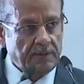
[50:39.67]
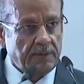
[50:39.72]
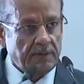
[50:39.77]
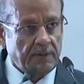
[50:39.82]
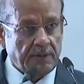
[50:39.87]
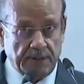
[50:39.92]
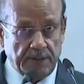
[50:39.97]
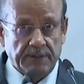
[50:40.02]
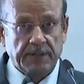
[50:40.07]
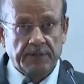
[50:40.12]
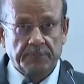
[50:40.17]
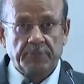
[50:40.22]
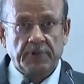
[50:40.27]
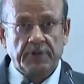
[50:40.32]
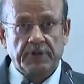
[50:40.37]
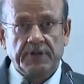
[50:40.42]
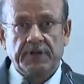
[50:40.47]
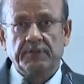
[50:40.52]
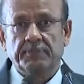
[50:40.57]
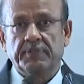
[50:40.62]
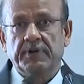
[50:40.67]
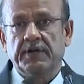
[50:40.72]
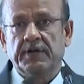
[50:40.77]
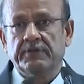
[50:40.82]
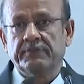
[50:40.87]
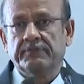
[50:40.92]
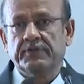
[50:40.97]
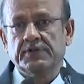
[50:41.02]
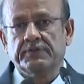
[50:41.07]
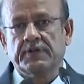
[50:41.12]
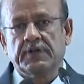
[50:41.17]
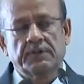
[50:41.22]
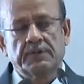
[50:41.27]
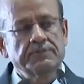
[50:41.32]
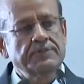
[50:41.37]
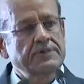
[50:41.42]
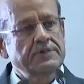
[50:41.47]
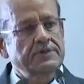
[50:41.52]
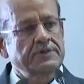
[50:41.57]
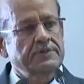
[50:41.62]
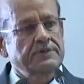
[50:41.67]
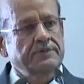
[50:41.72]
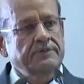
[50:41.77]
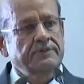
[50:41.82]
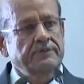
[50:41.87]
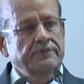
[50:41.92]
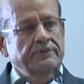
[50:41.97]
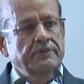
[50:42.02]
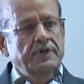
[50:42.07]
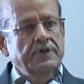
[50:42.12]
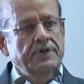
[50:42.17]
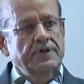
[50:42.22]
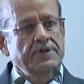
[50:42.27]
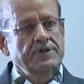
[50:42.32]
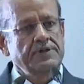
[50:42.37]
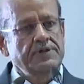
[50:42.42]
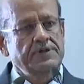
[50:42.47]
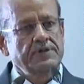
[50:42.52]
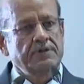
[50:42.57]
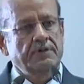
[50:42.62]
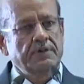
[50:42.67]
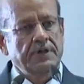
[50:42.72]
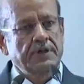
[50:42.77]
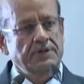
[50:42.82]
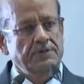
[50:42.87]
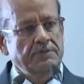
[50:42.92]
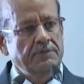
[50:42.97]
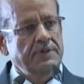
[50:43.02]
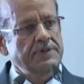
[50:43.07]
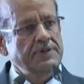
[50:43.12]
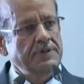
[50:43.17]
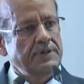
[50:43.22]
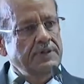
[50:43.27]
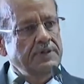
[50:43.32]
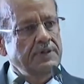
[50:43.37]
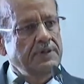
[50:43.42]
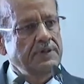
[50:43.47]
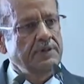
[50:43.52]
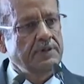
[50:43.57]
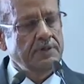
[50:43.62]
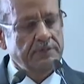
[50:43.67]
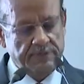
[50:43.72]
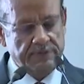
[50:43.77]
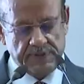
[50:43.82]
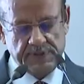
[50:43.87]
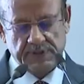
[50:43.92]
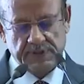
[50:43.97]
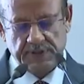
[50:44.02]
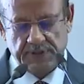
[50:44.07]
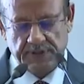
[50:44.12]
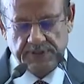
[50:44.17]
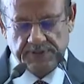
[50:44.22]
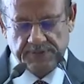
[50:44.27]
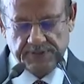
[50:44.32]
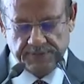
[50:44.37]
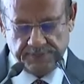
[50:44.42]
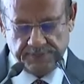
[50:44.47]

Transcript: Another important part which comes for teaching or education in the university is,